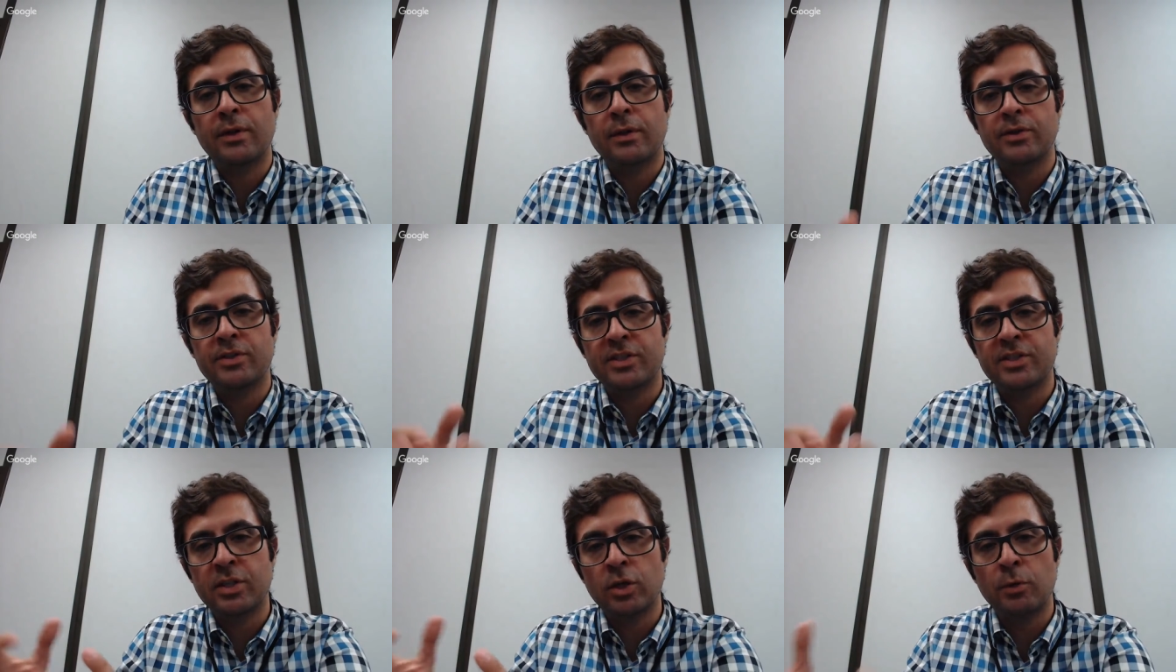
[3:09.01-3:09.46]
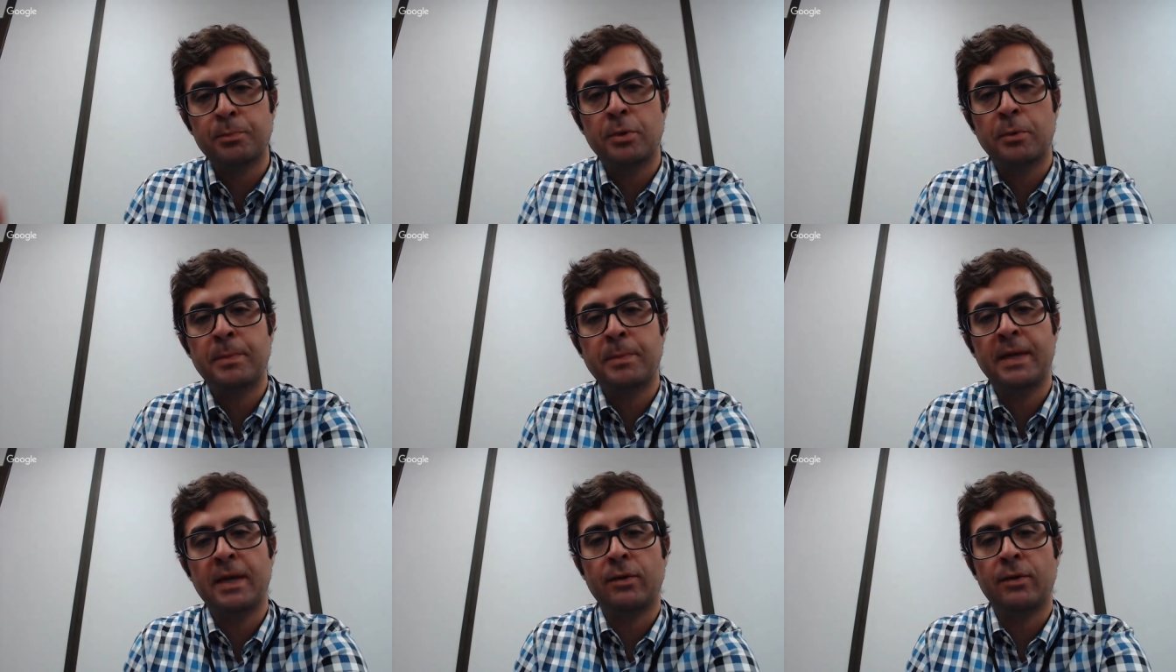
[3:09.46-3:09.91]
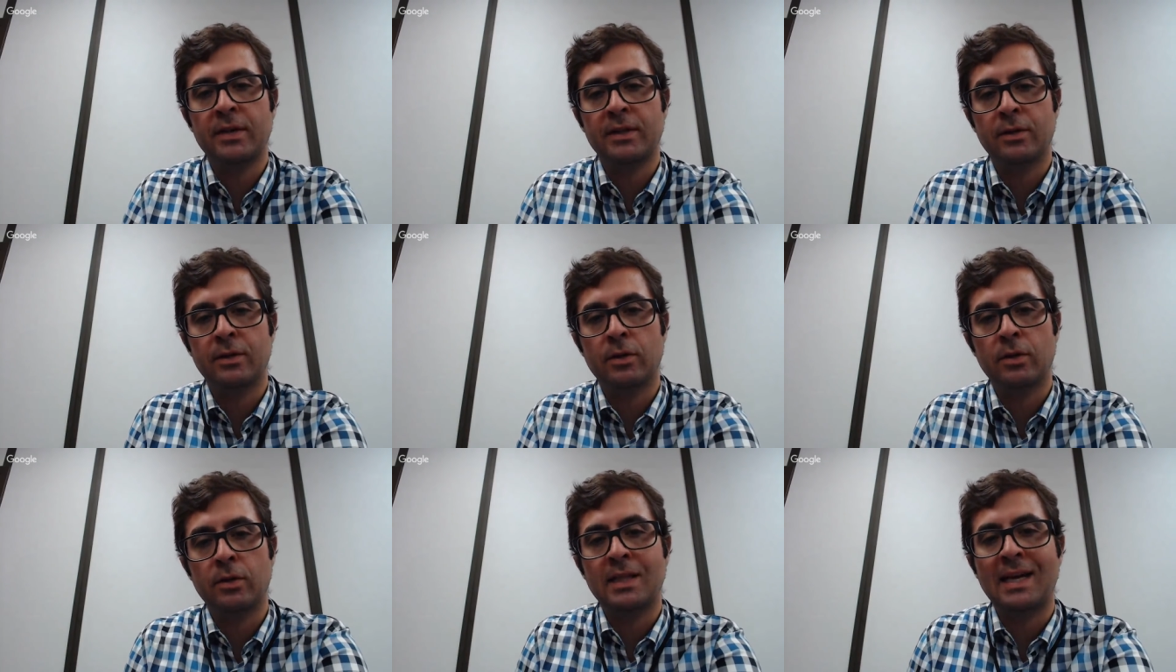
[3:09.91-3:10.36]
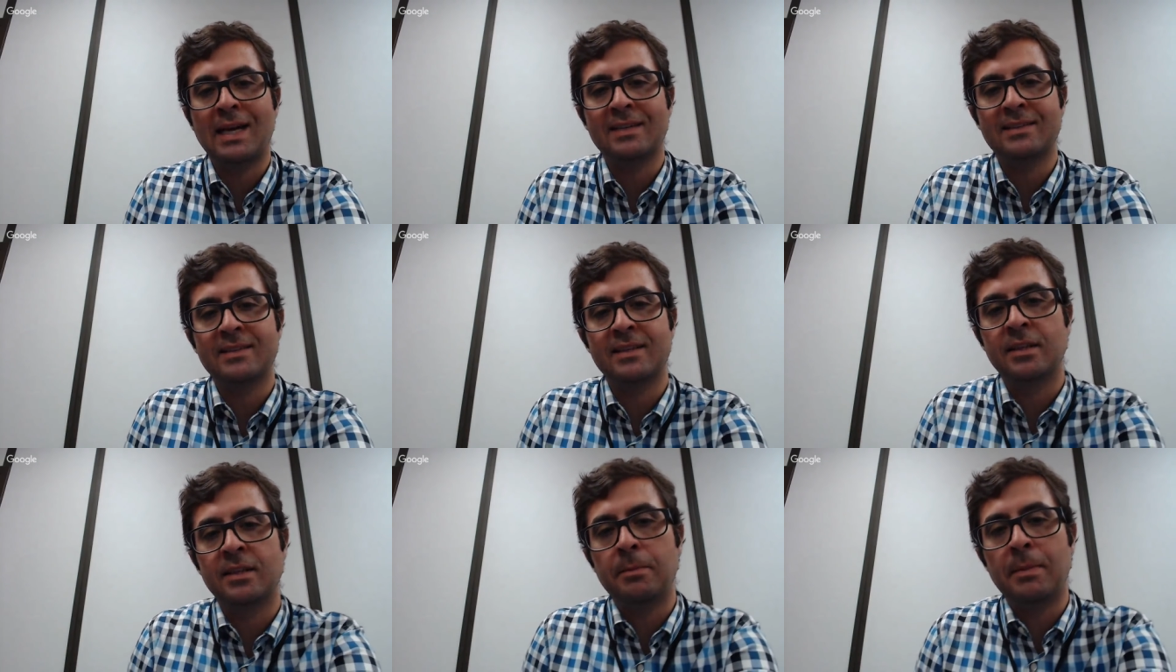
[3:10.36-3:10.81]
they're still preparing their
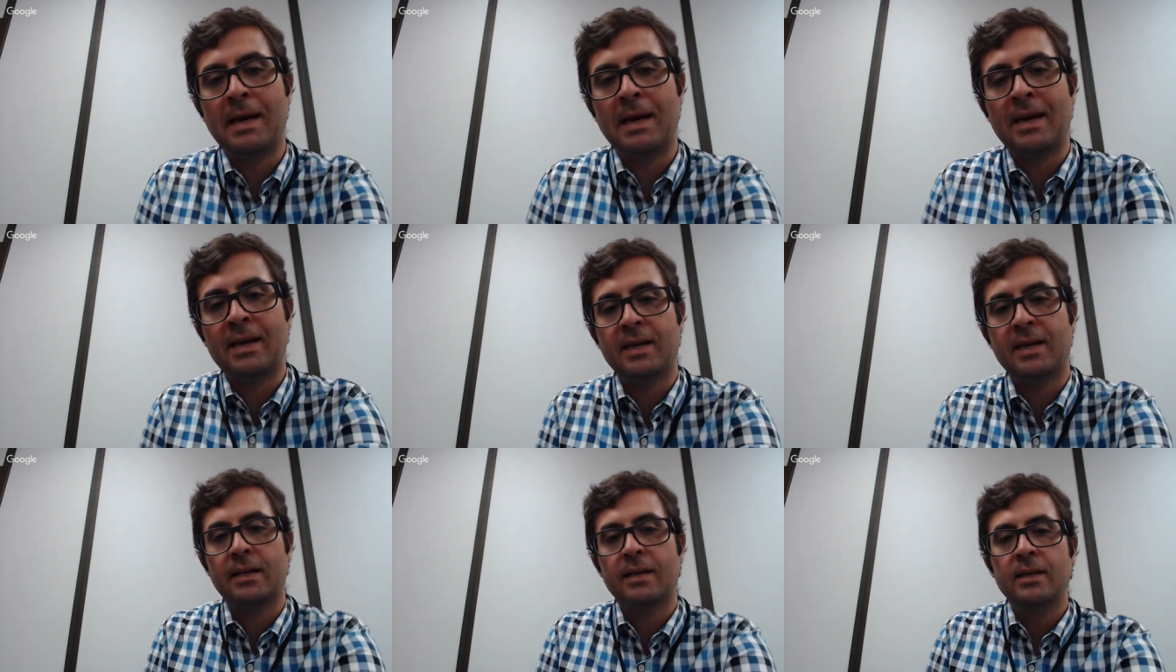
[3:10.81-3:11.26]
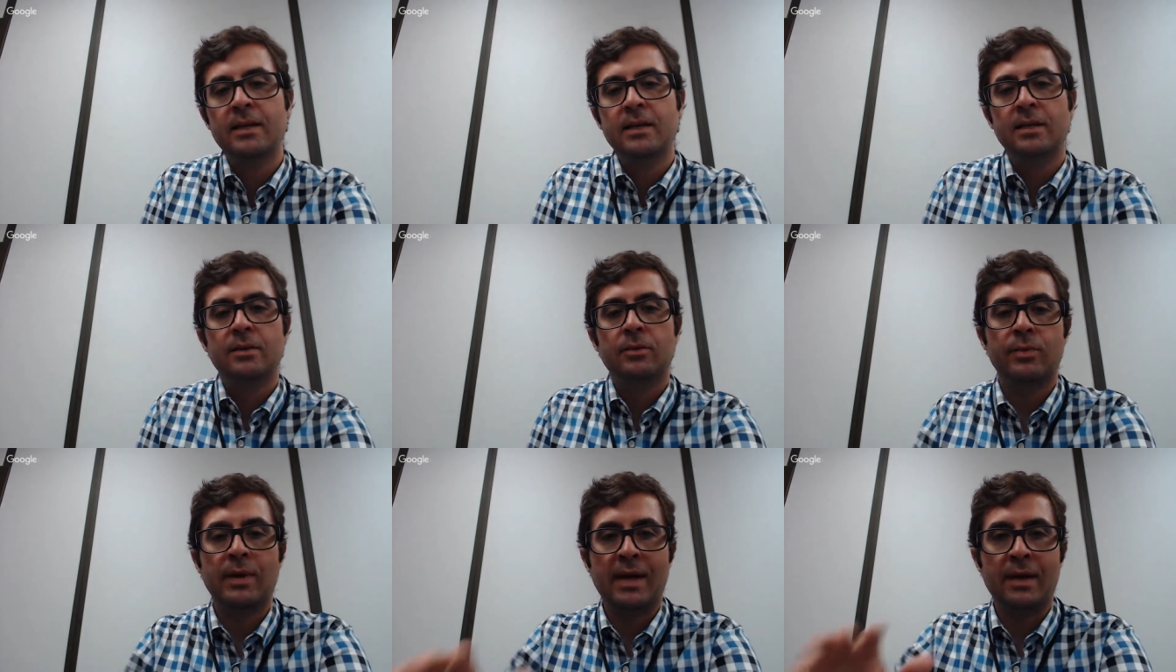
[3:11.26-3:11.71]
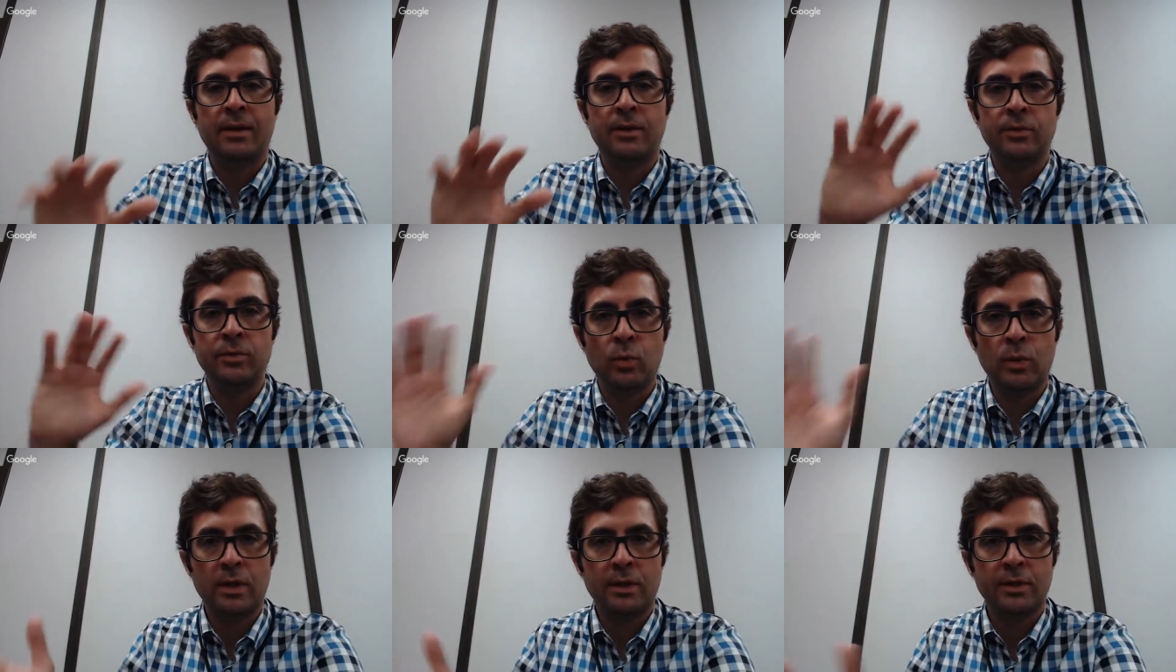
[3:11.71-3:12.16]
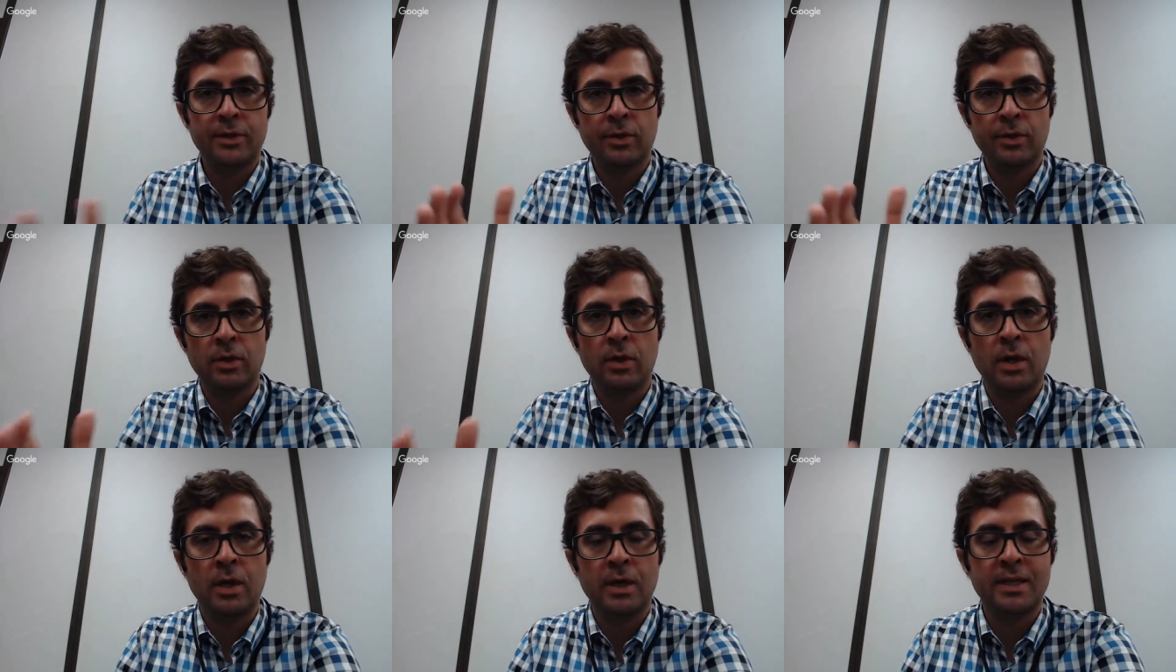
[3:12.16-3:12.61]
class in the background while
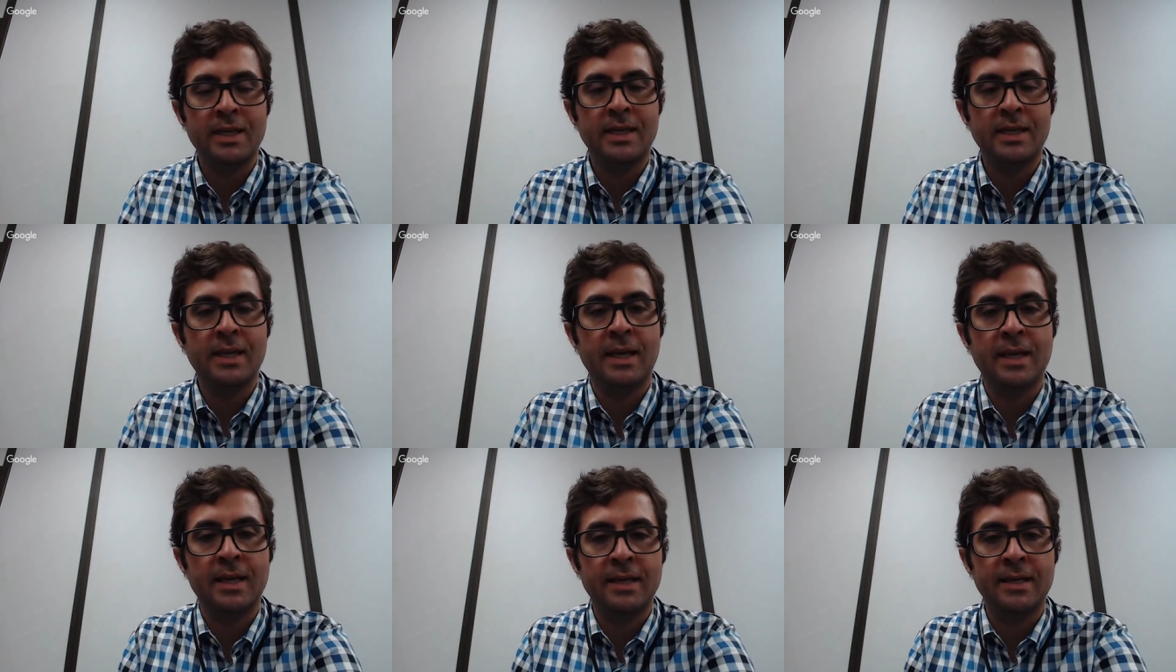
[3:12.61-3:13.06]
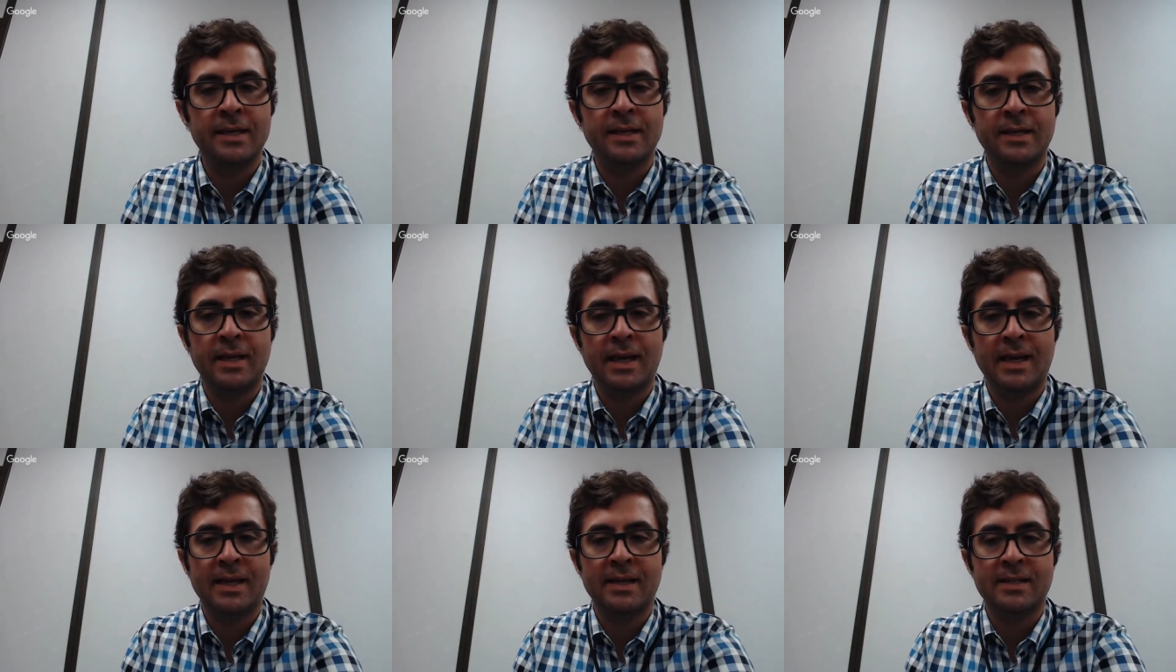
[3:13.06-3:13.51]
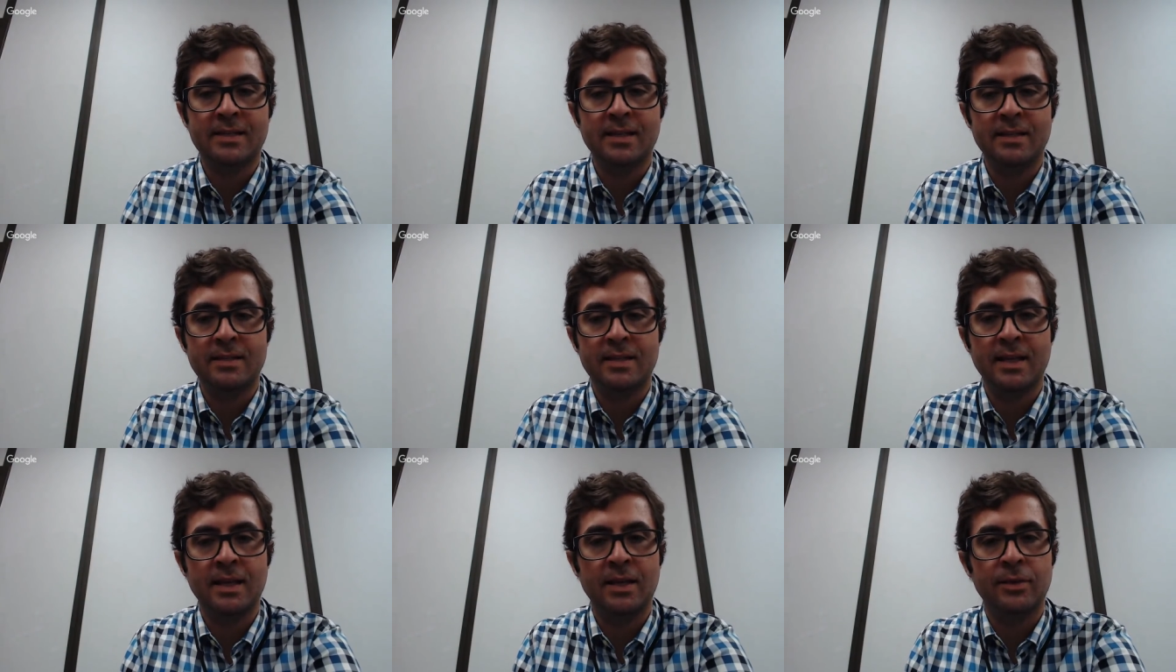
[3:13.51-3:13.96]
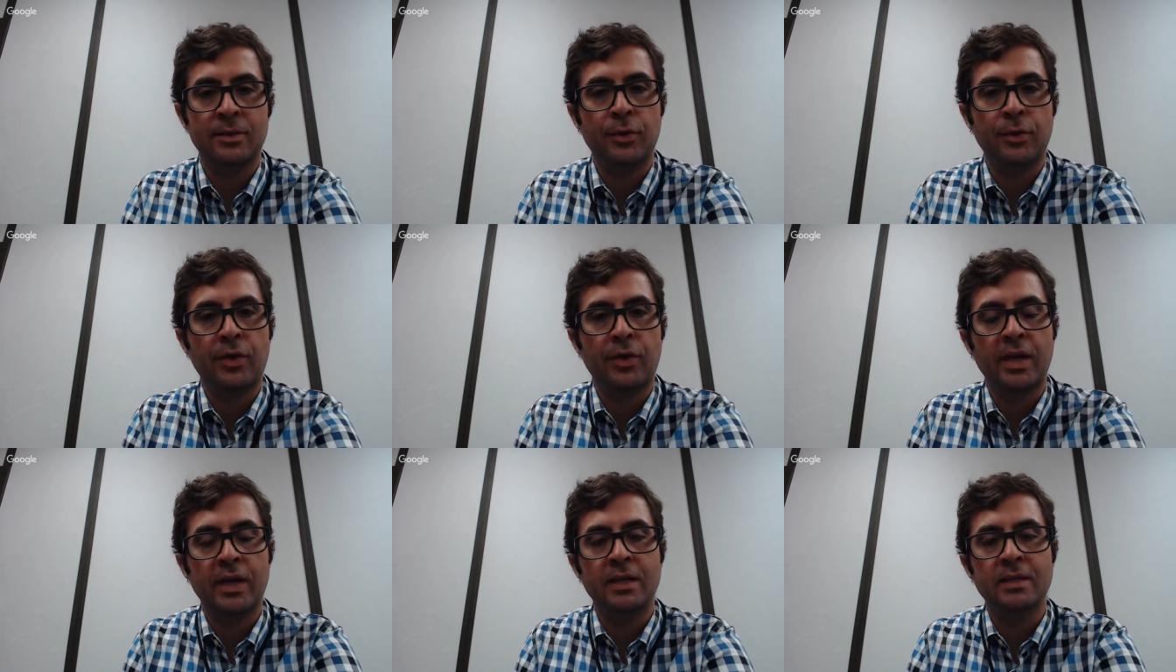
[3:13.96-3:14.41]
you're logging in and accessing
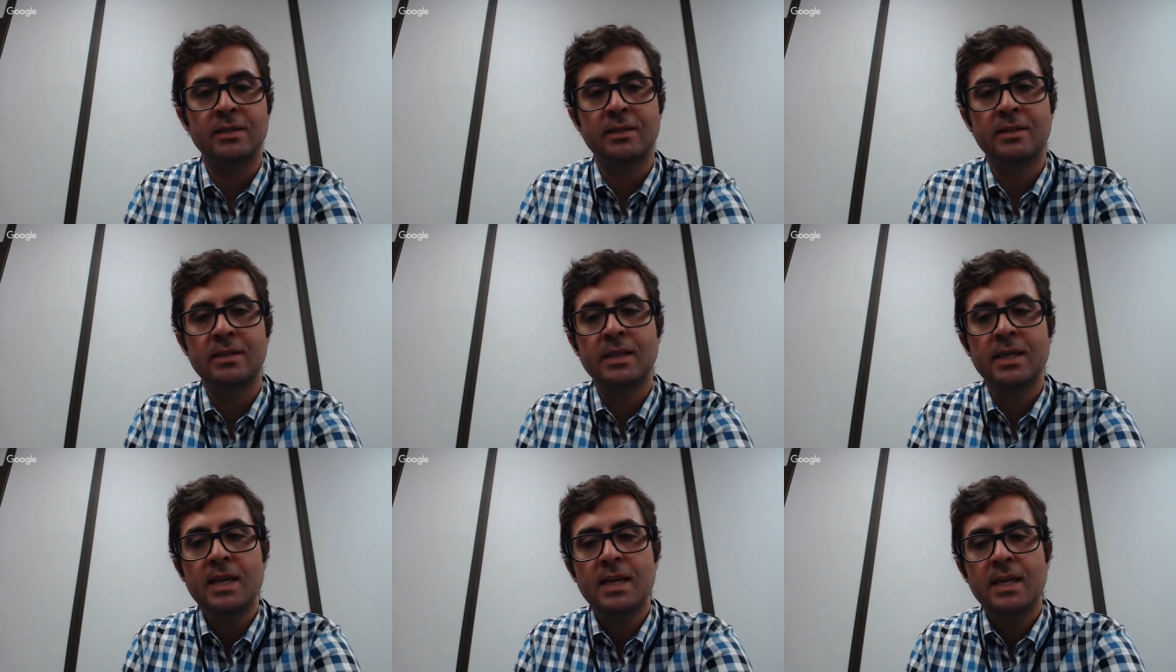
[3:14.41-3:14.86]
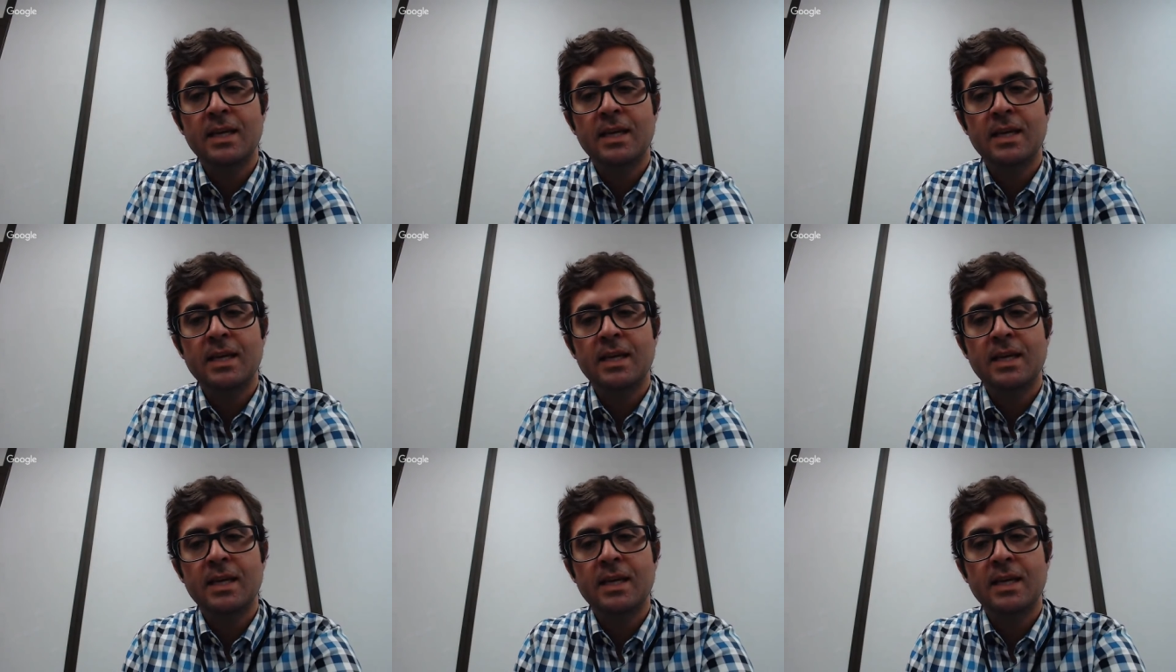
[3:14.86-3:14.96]
other things.